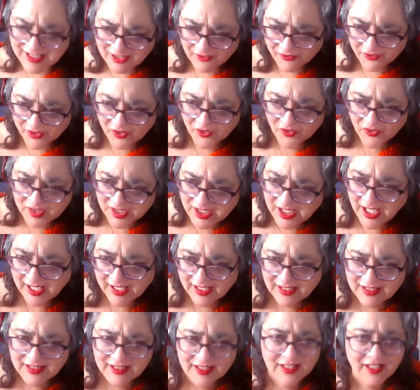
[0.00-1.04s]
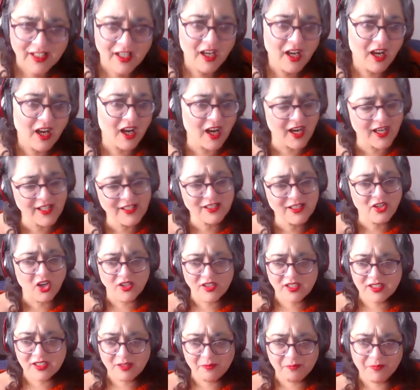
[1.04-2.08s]
at 58 i
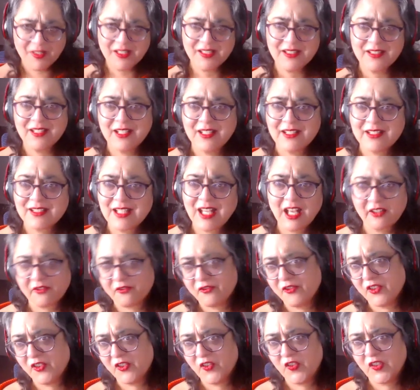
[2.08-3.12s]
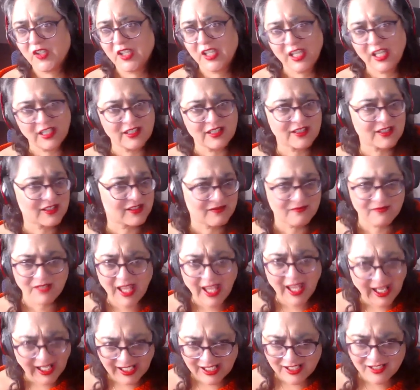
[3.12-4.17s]
started a business at
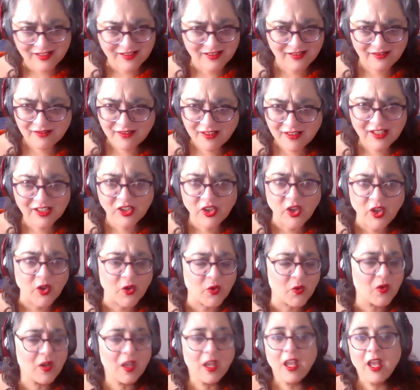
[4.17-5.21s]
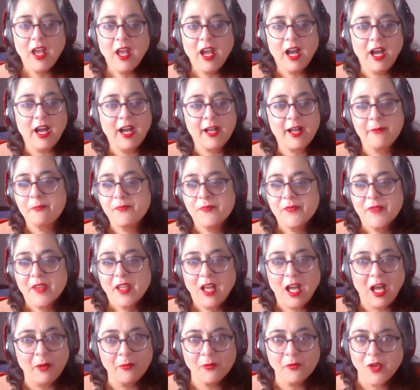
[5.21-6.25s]
58 you know um
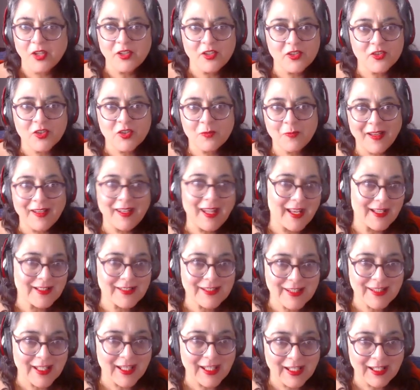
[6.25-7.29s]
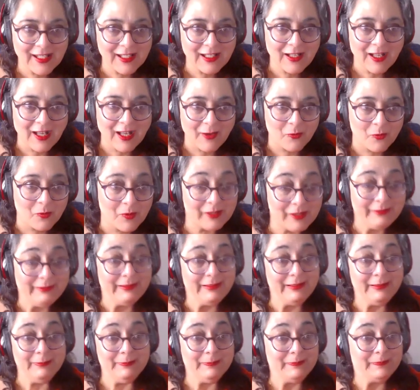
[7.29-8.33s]
i'm going to do my next thing when
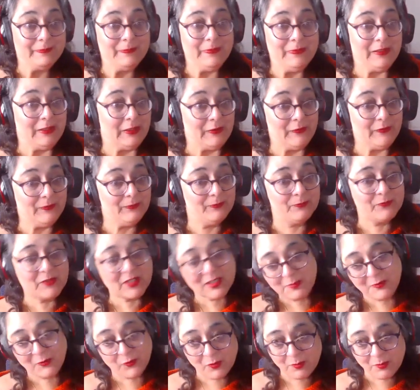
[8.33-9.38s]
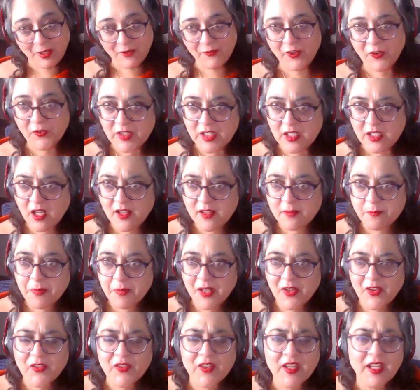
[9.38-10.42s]
I, you know, just before my 59th
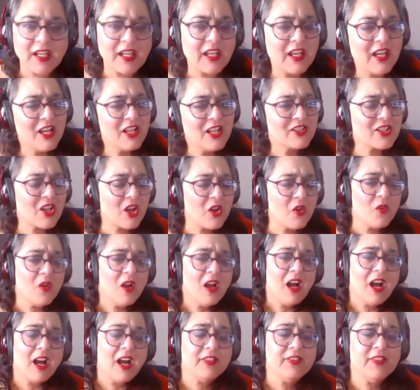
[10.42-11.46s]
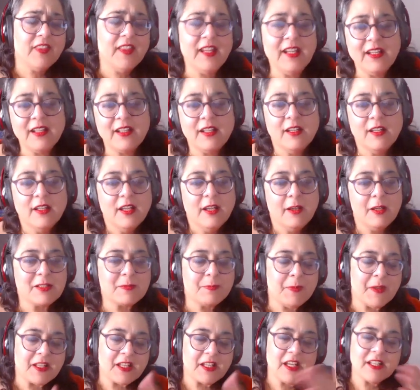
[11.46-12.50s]
birthday. So I think it's
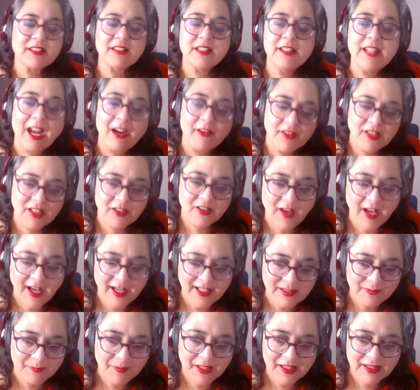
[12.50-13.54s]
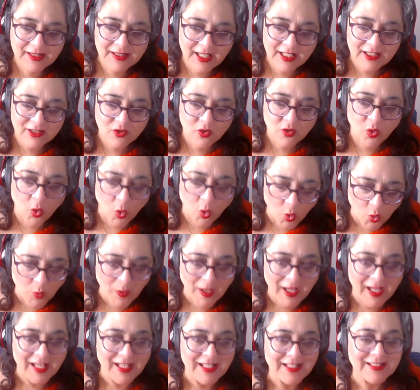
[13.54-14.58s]
because the narrative has been that
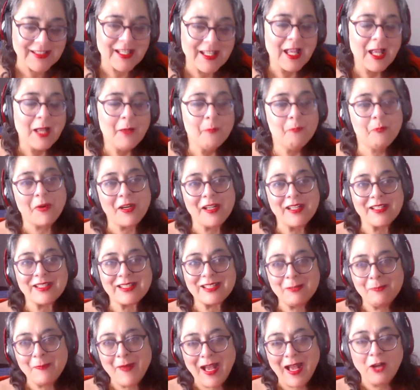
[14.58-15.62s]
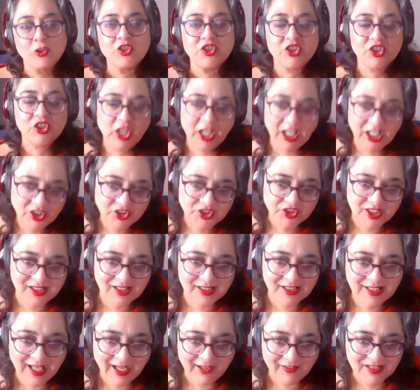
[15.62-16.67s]
always, but it's about changing the
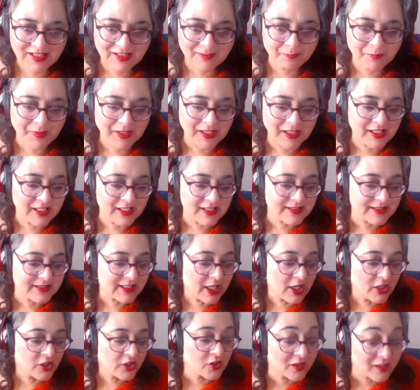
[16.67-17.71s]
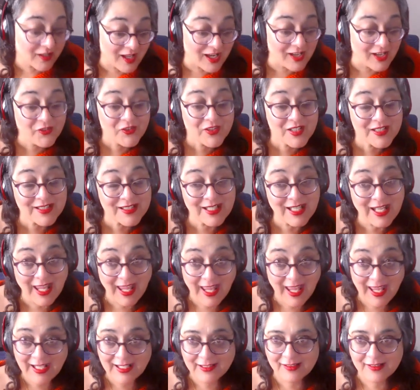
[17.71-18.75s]
narrative because your life doesn't
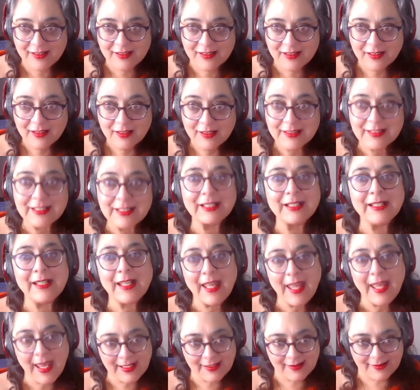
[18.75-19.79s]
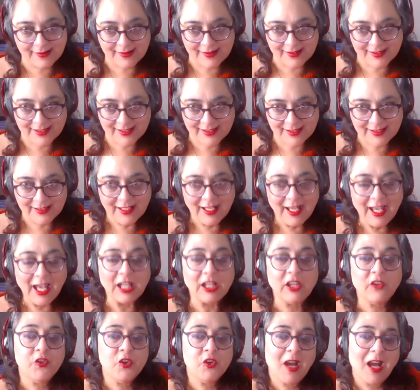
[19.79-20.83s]
end till it ends. And
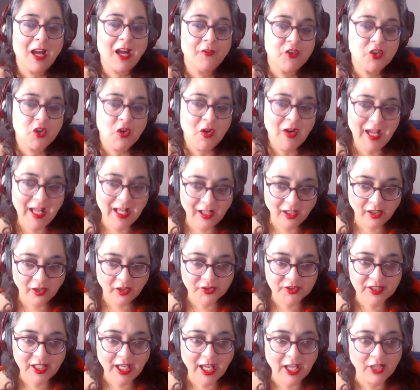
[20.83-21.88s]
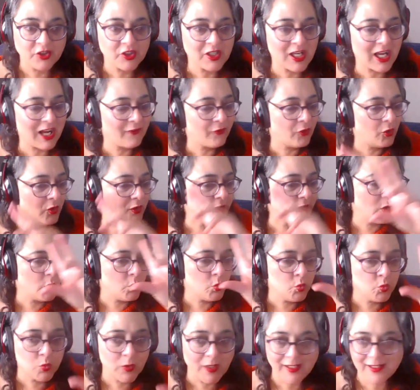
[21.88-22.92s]
if you have your health and you have all your
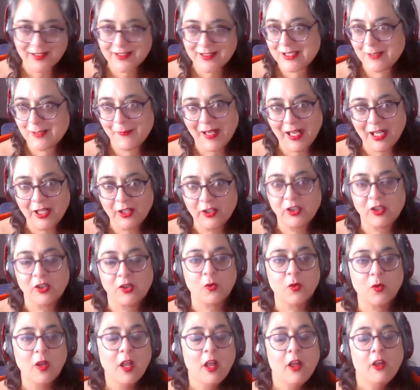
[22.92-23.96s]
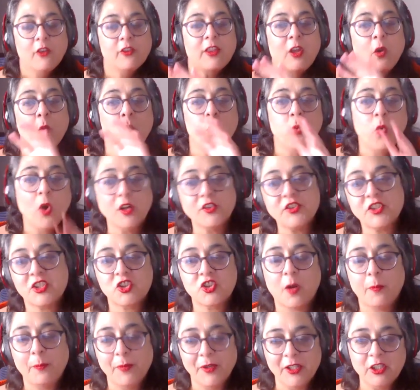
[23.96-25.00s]
wits about you, then what's
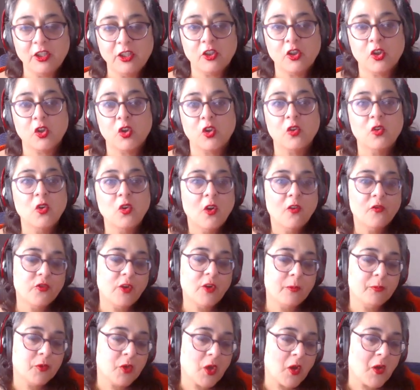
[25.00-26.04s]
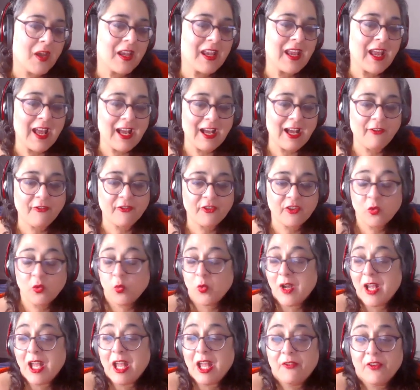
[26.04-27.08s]
stopping you from going after
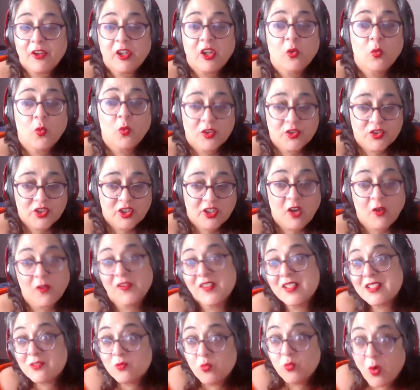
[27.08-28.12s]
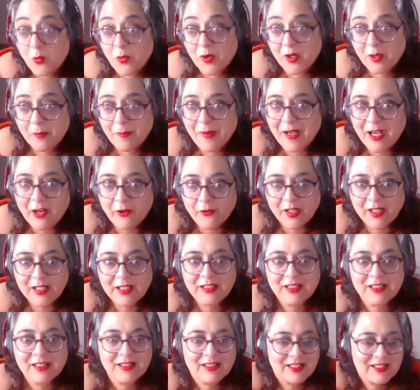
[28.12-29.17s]
whatever you want to go? And this is what we're about, right?
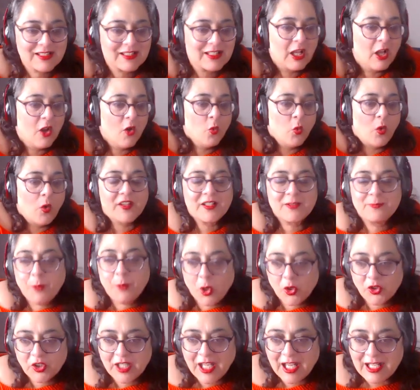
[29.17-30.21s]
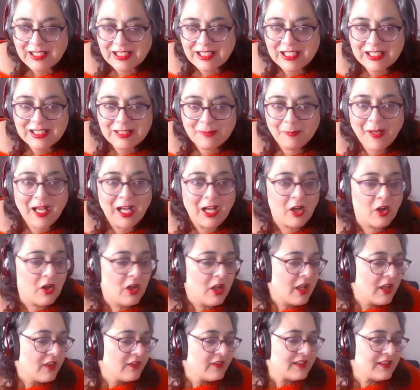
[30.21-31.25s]
This is what this podcast is about.
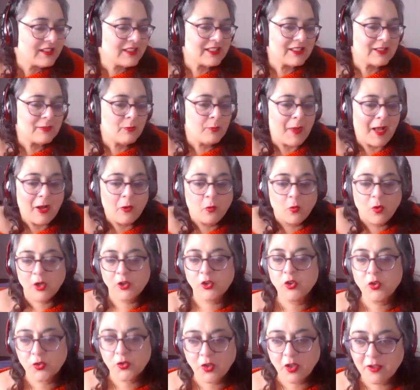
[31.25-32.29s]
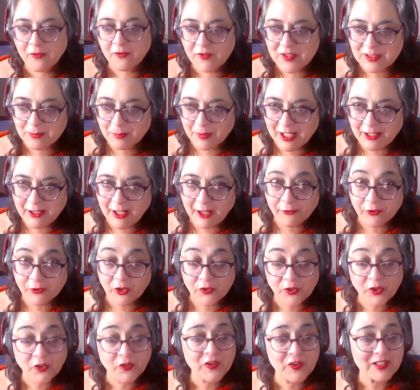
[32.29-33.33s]
This is about what You're Not Invisible After
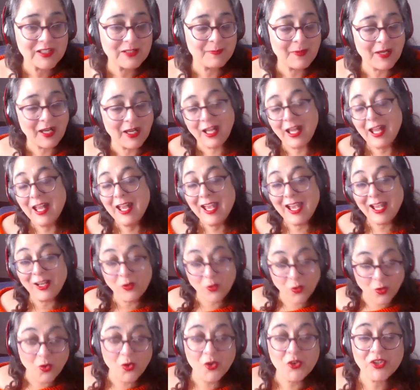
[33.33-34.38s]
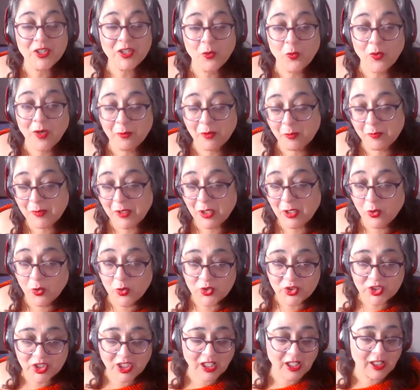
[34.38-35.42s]
50 is about. And also what I'm going to be
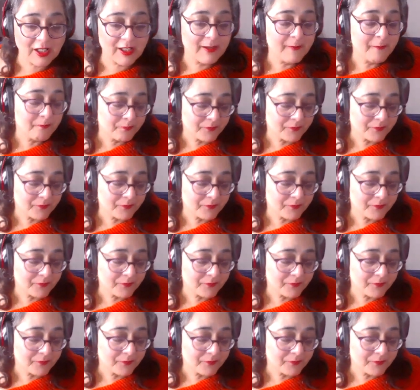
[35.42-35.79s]
launching